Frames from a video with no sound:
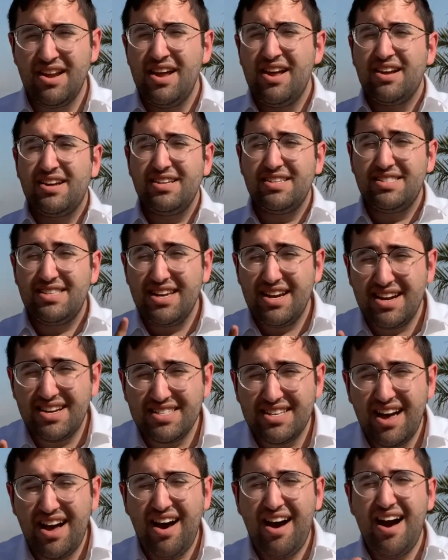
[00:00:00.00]
Cause there's
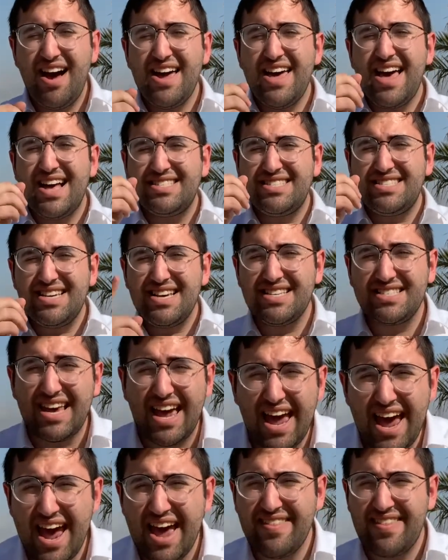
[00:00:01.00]
a yet sees a
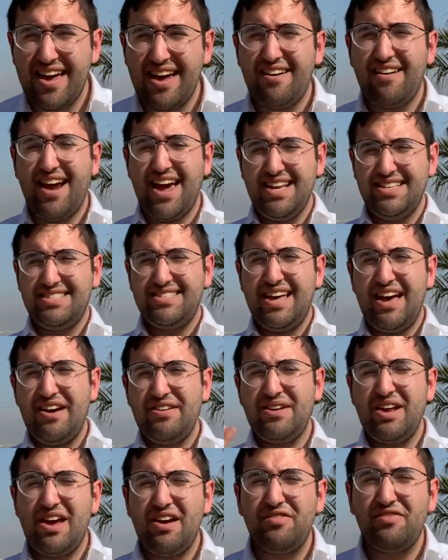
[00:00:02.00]
hand that writes down
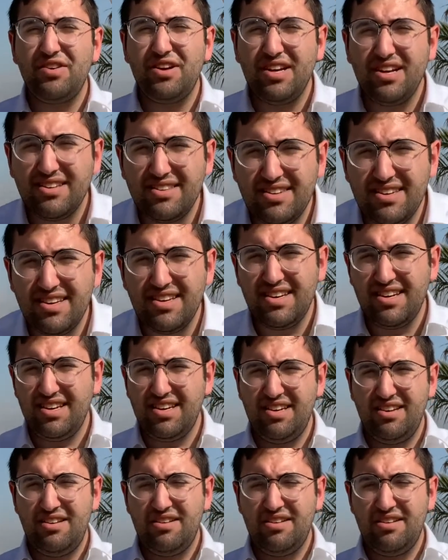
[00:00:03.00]
every deed.